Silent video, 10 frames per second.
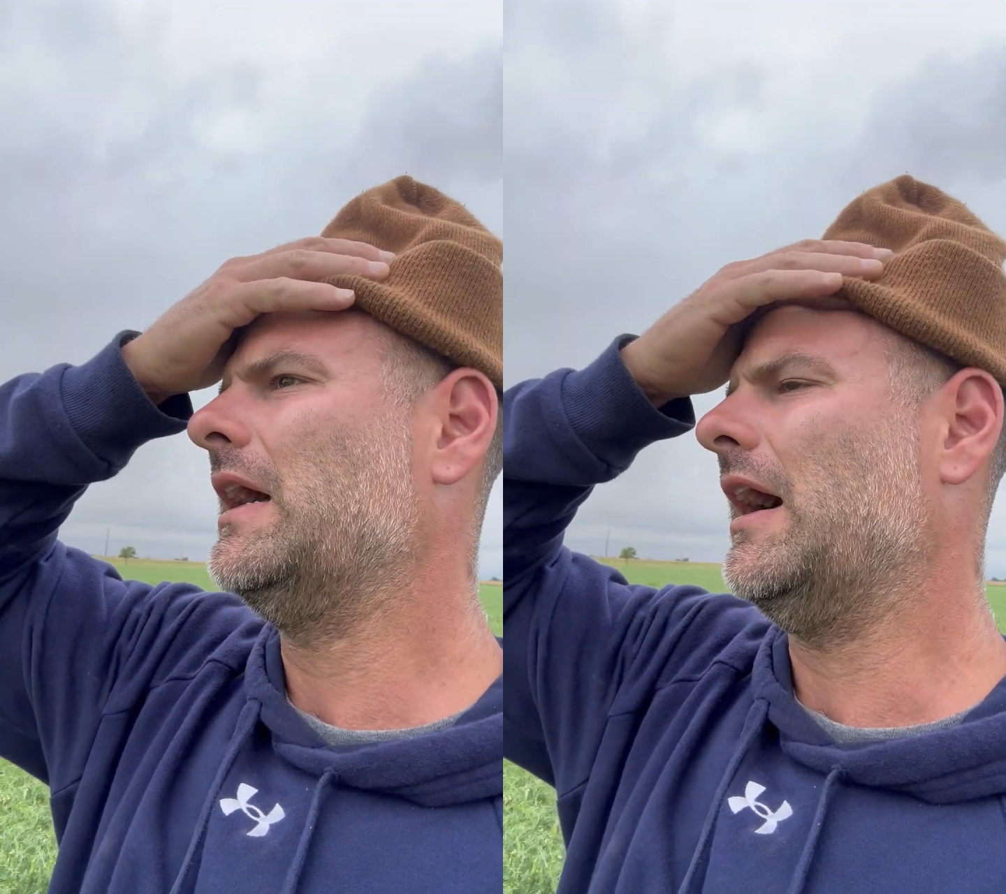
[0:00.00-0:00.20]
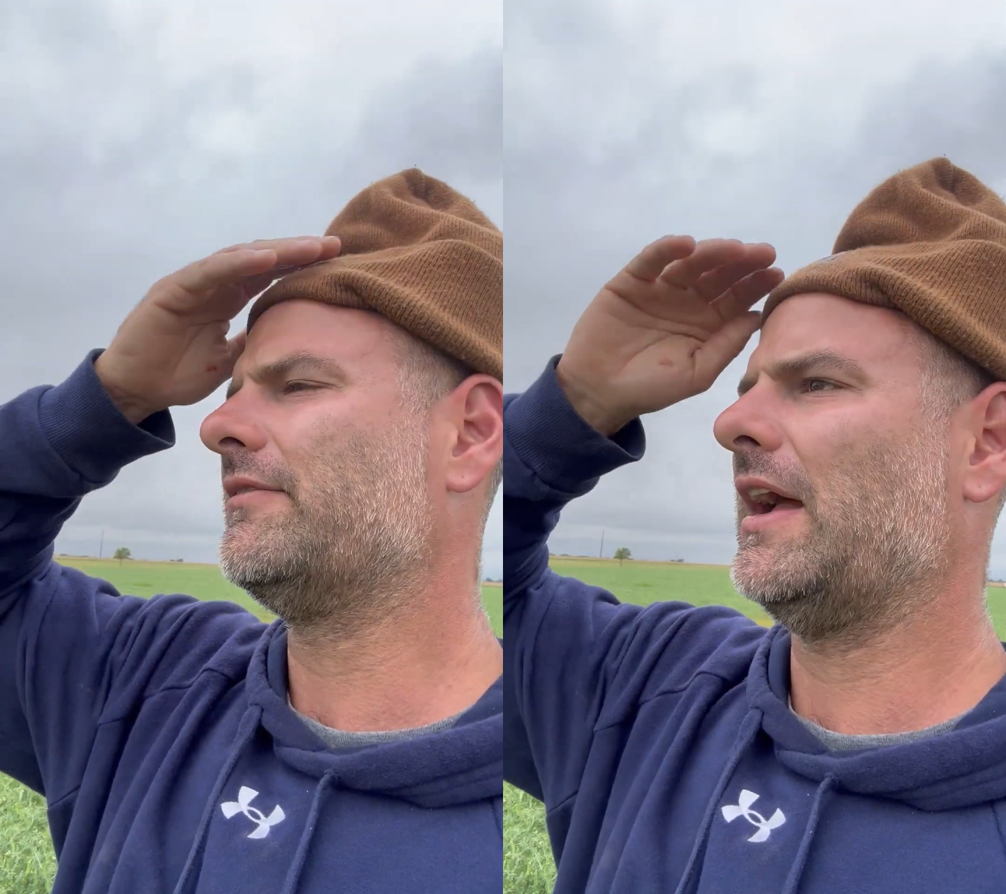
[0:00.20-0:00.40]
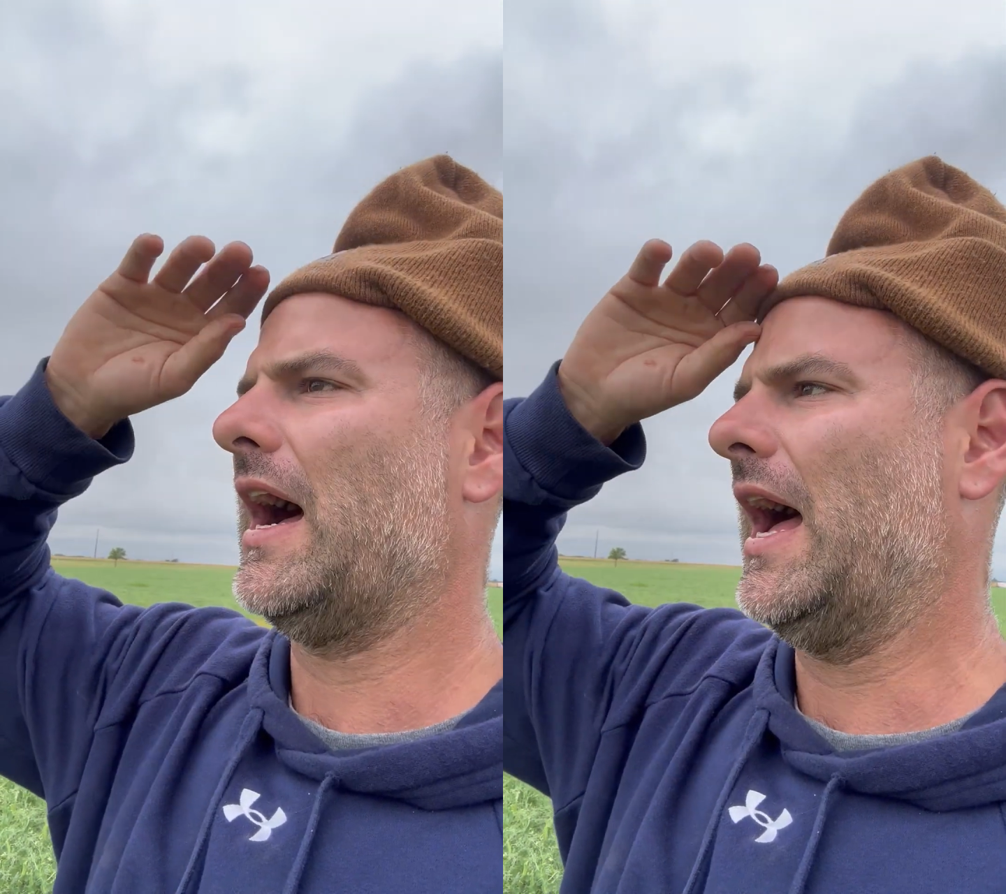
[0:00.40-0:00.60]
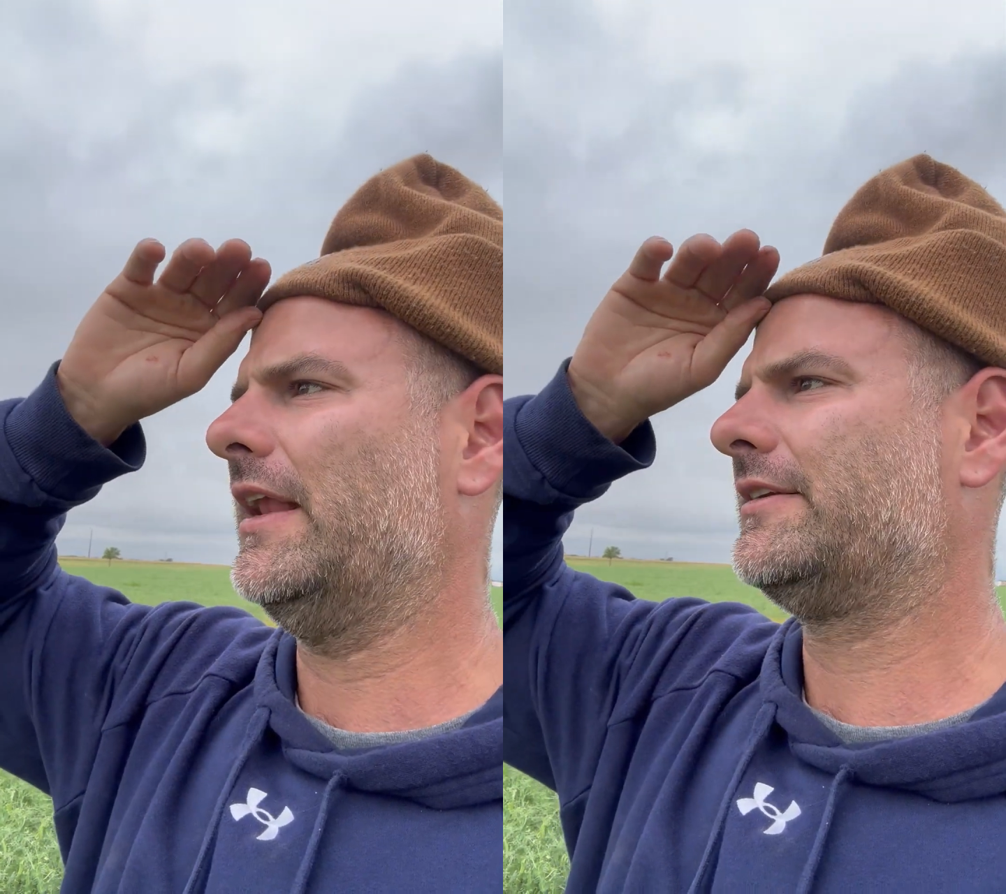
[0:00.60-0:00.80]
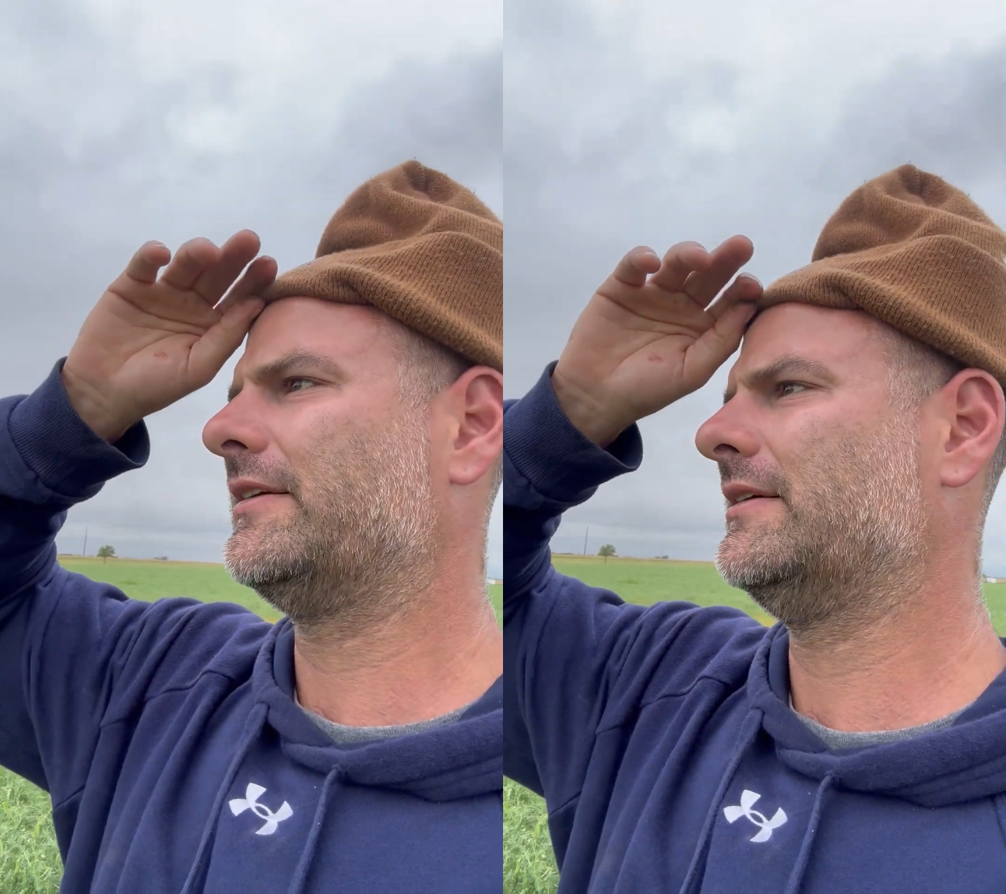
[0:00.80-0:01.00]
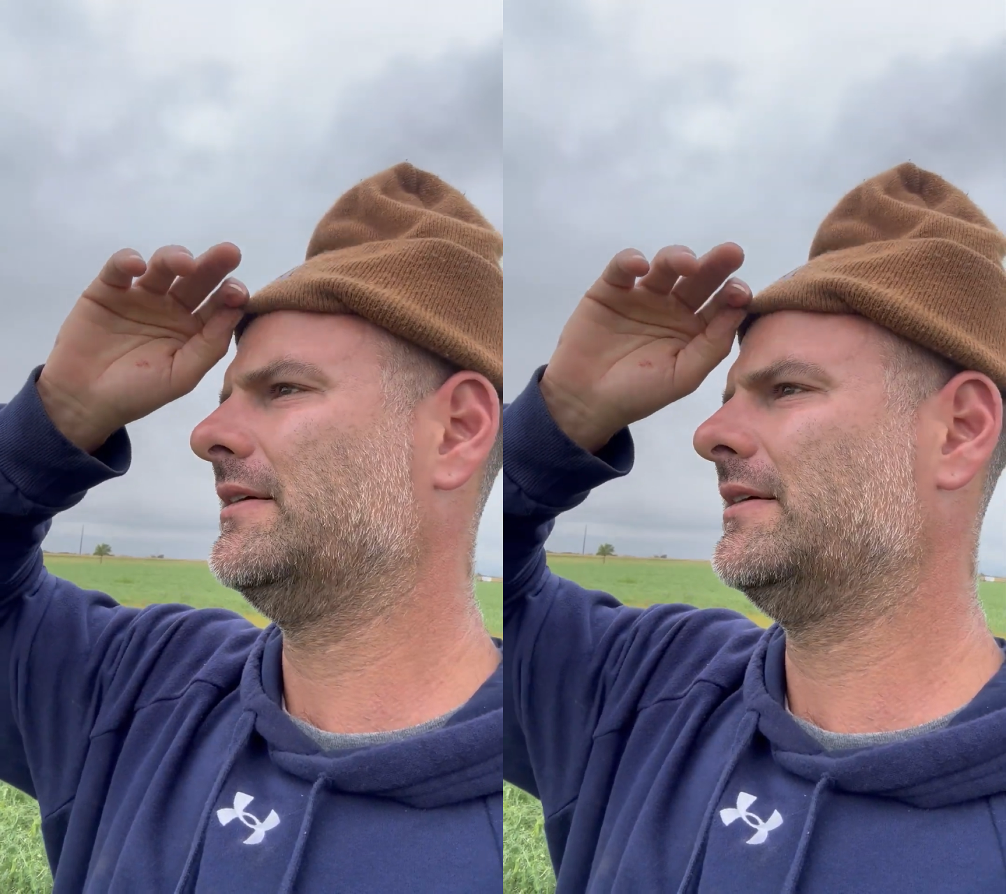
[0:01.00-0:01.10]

I've got